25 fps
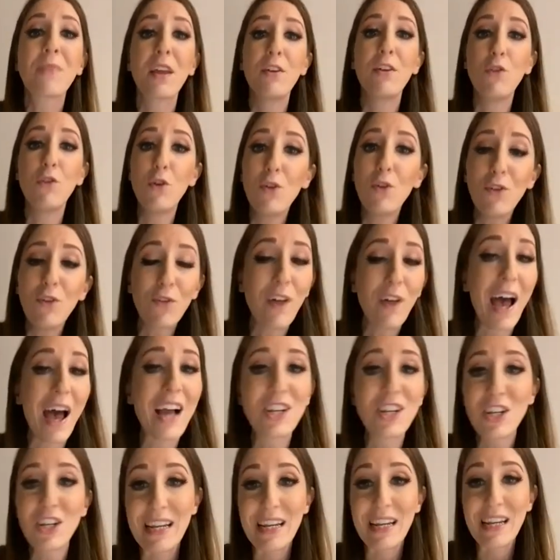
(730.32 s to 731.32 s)

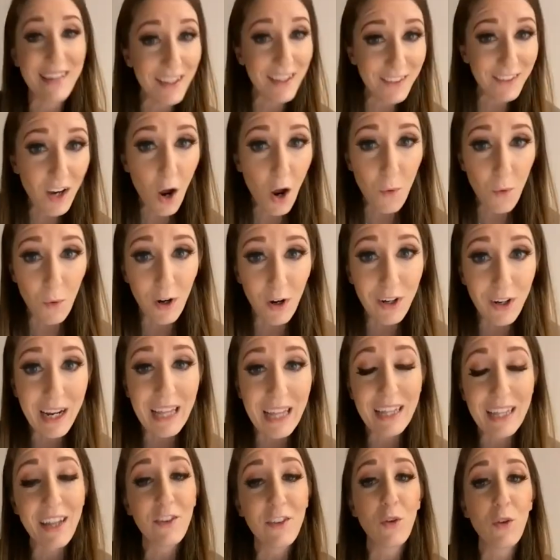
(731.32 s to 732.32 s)
Newsflash, it does not work
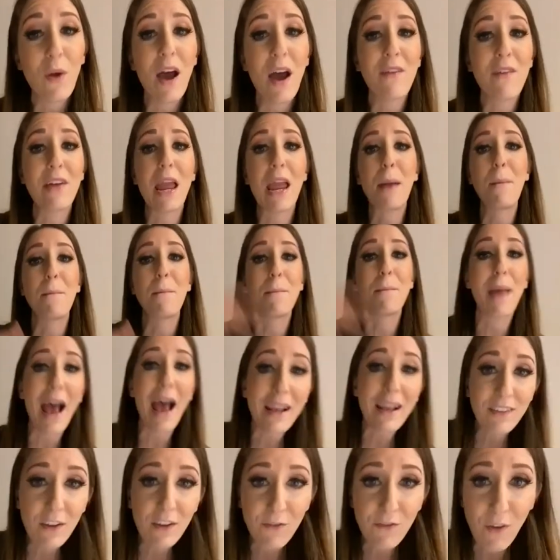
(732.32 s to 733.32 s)
unless you have a
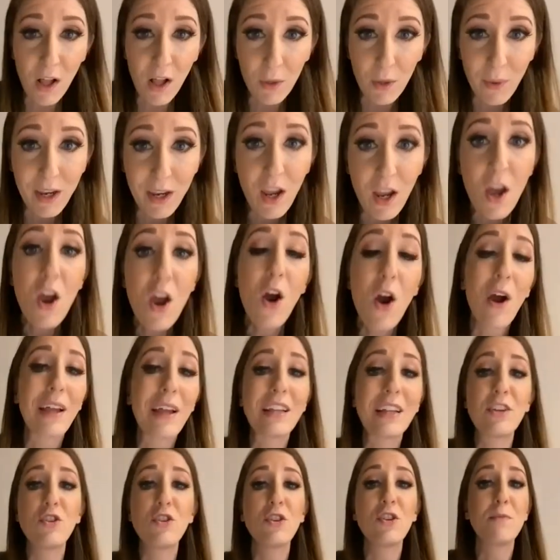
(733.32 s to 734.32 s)
massive following or
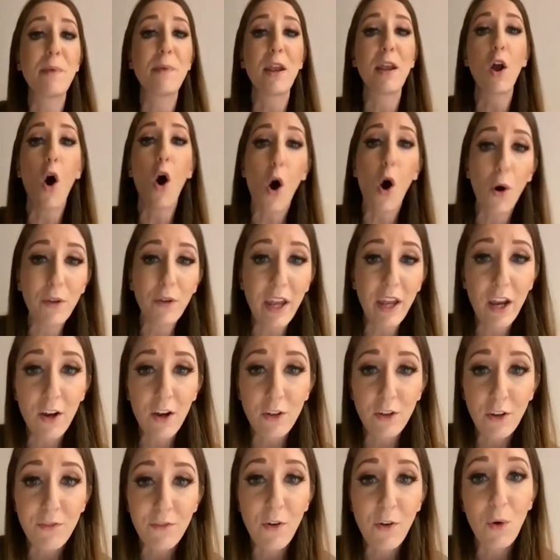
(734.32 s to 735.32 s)
unless you spend all day
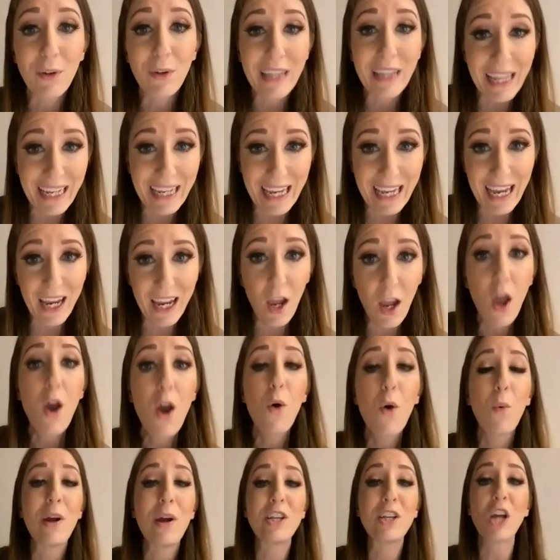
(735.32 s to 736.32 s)
on your phone linking,
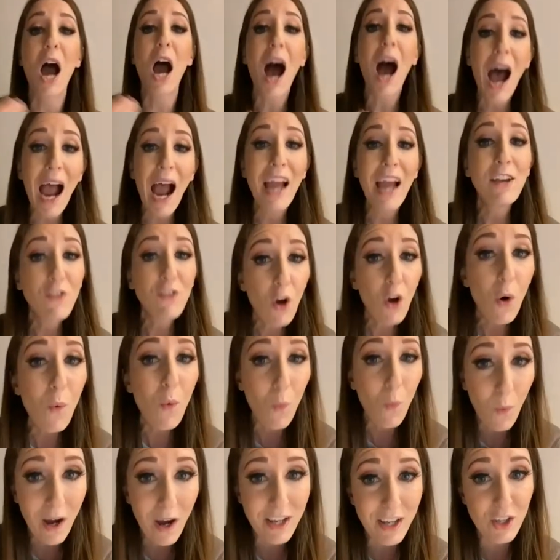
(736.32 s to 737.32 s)
which I
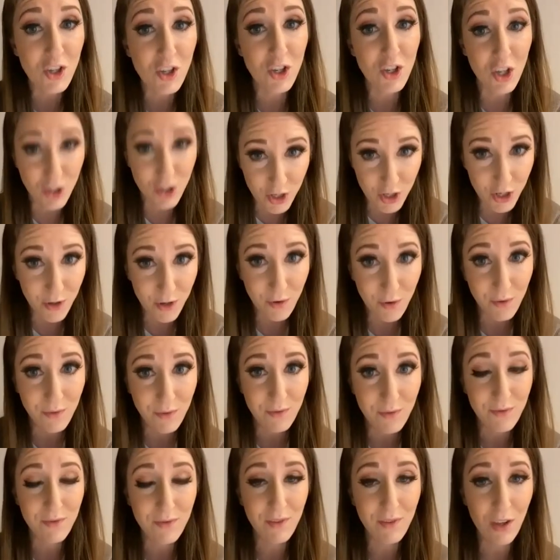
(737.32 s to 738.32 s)
don't want to do.
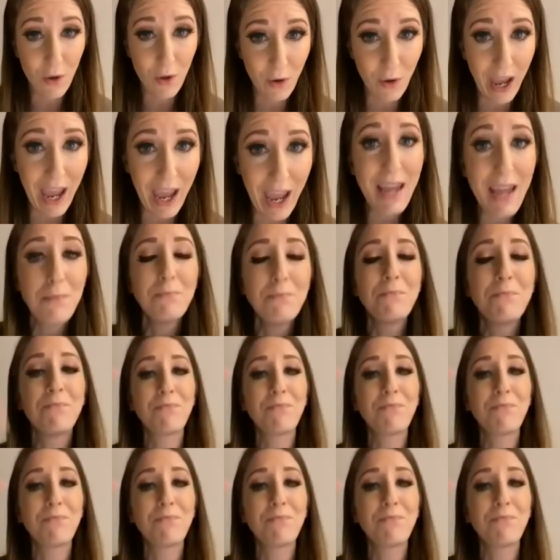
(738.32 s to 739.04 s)
Okay.